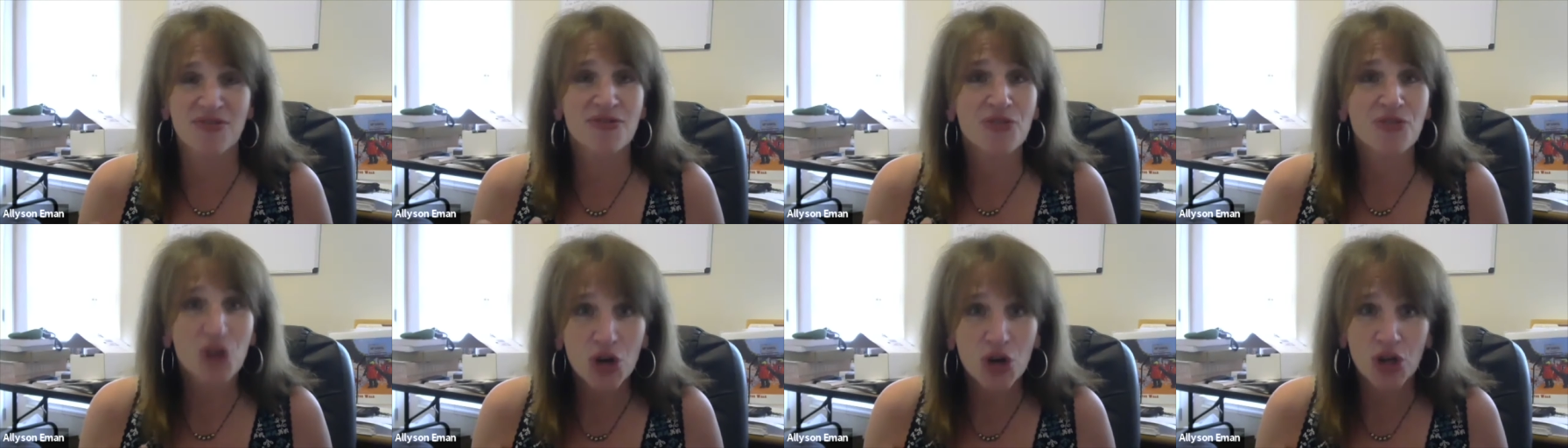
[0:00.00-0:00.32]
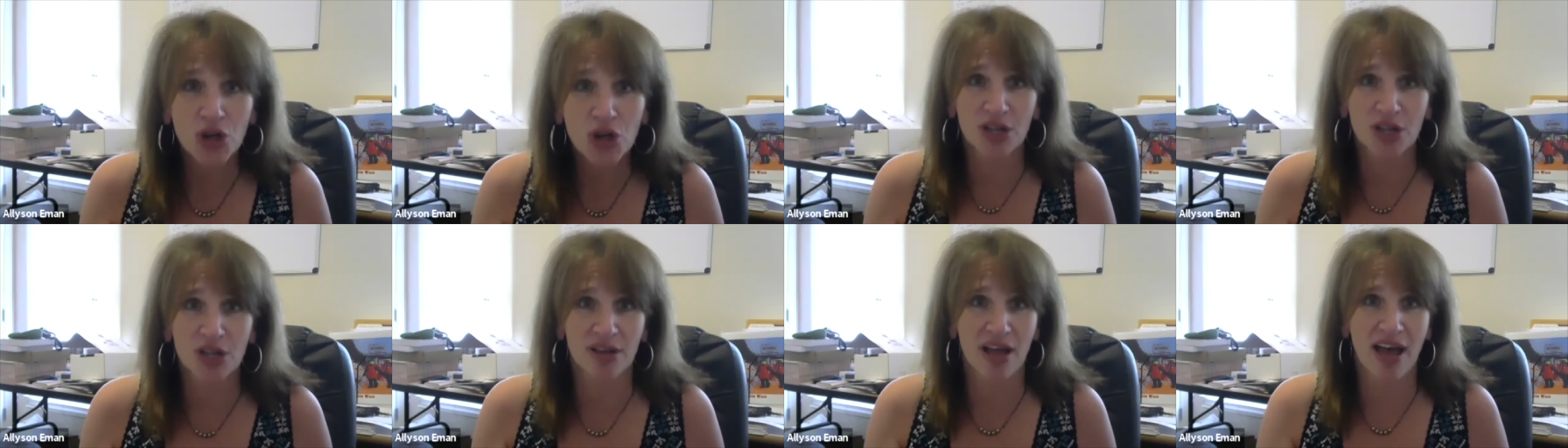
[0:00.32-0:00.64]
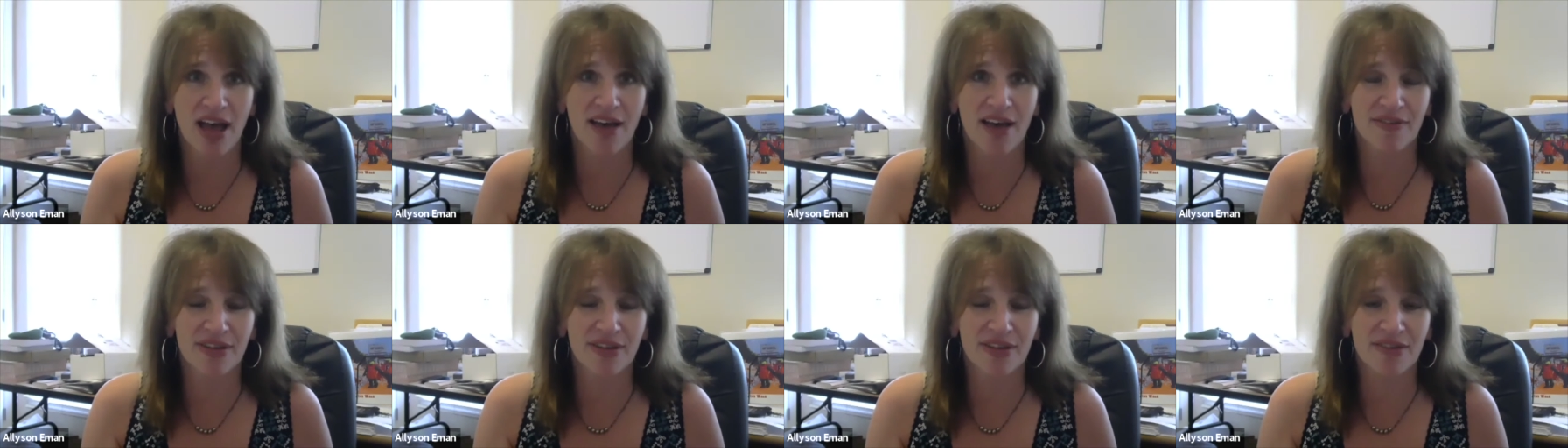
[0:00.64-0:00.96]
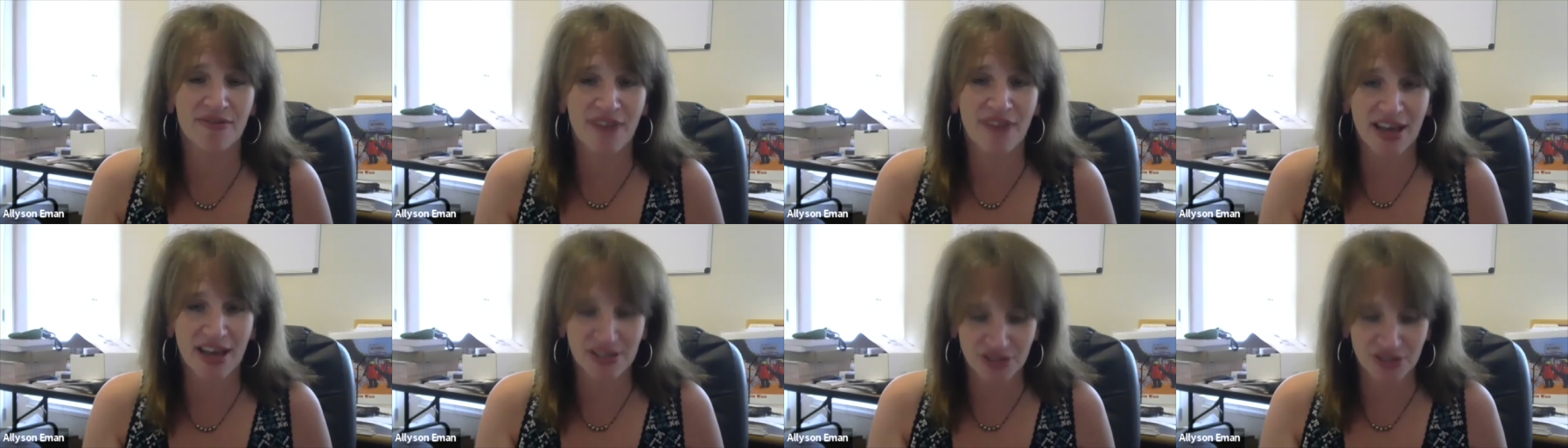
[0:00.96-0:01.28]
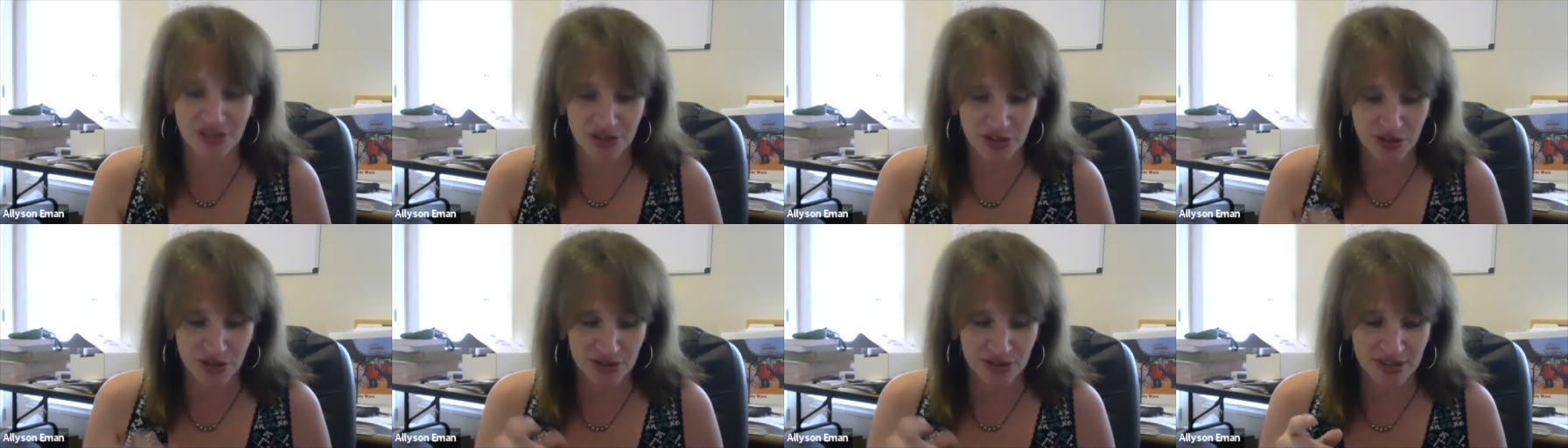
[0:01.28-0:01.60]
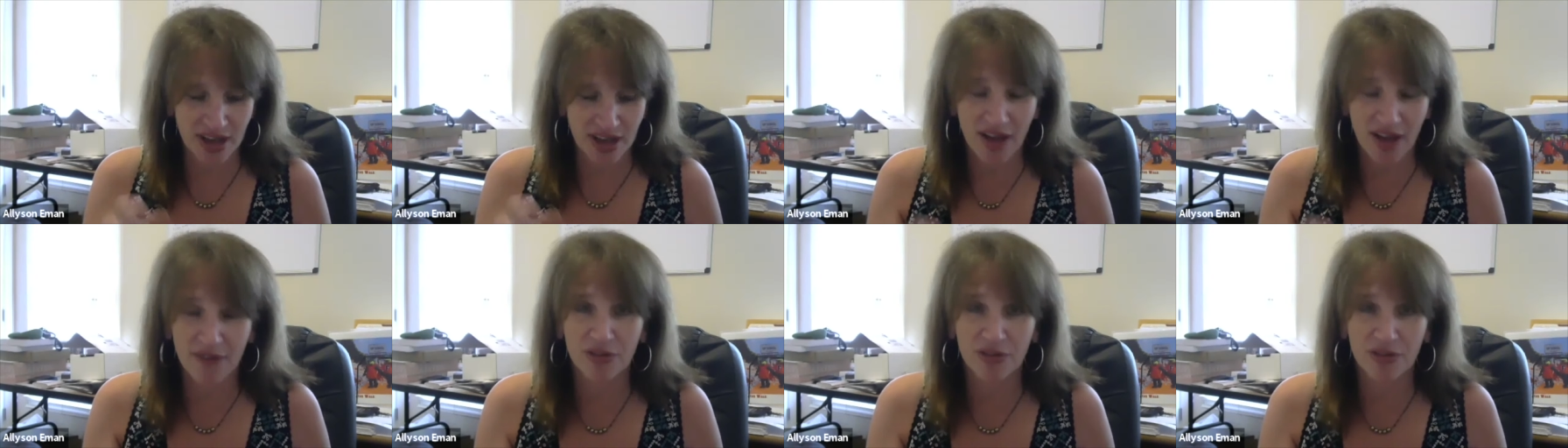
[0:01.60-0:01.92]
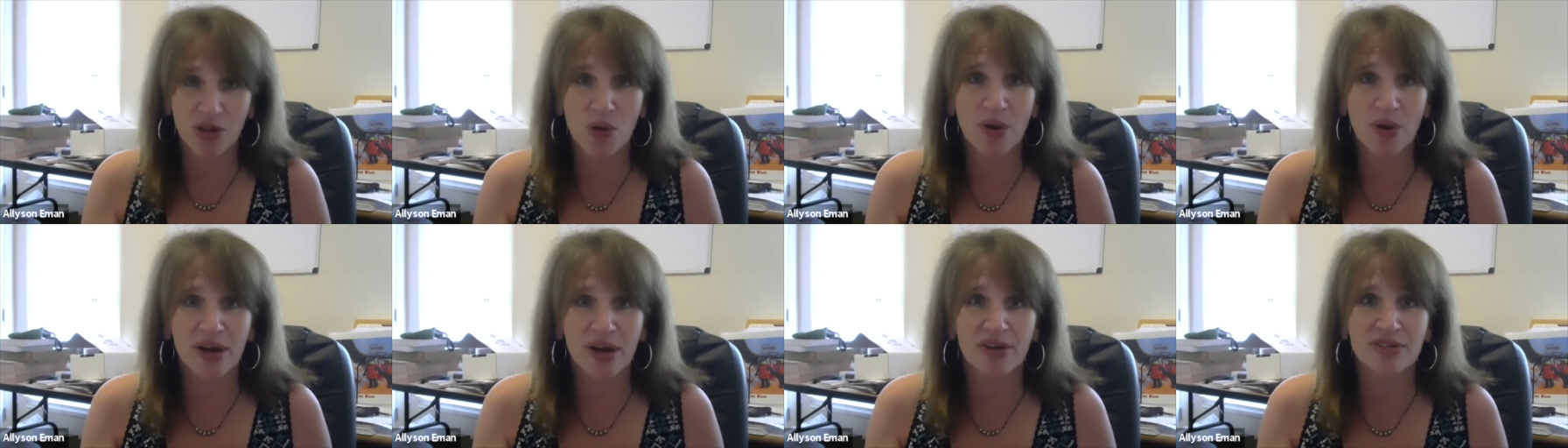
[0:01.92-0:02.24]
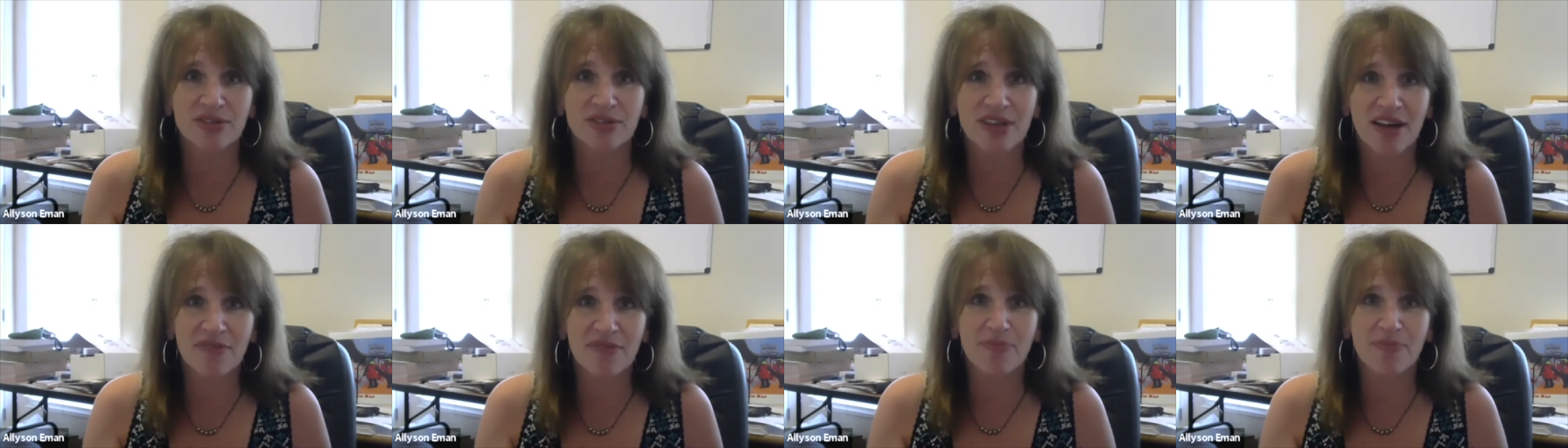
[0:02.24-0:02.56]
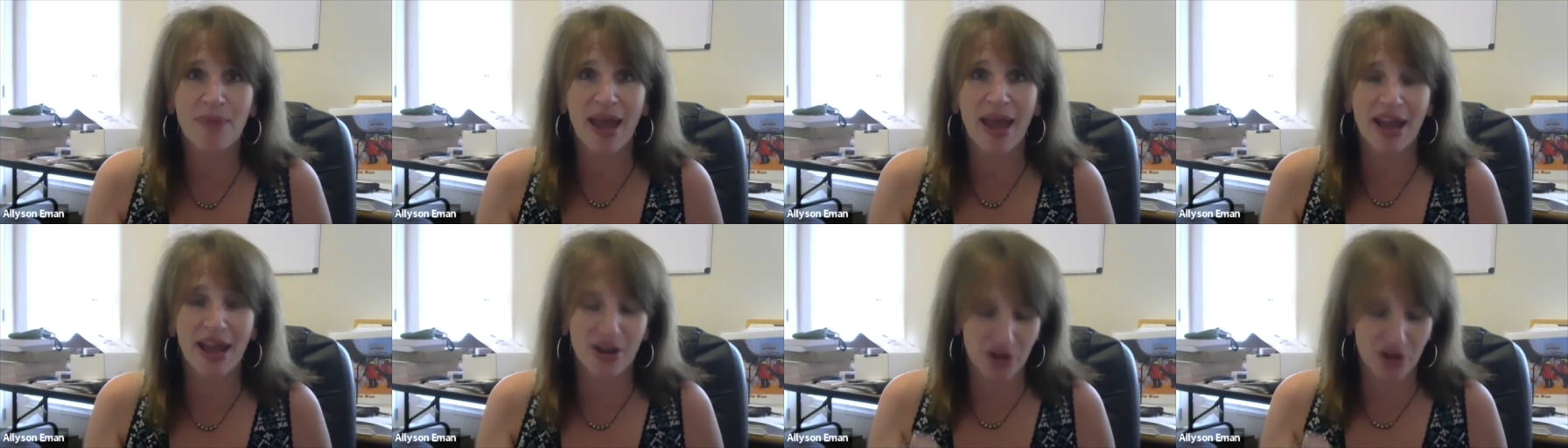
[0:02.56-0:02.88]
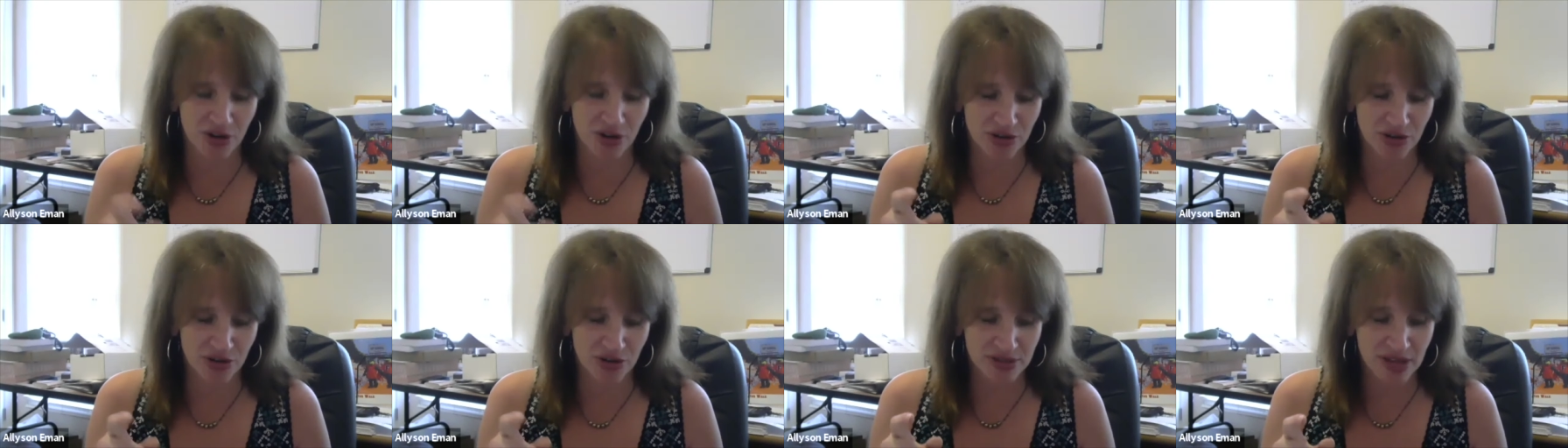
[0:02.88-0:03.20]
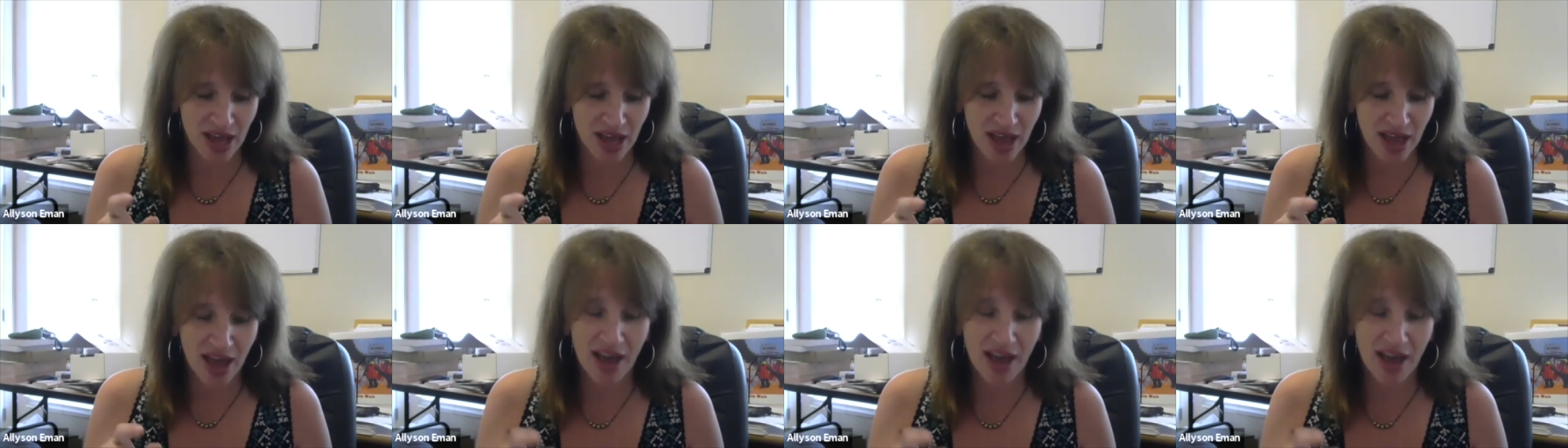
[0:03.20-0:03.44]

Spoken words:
full of investors, of lawyers, of bankers,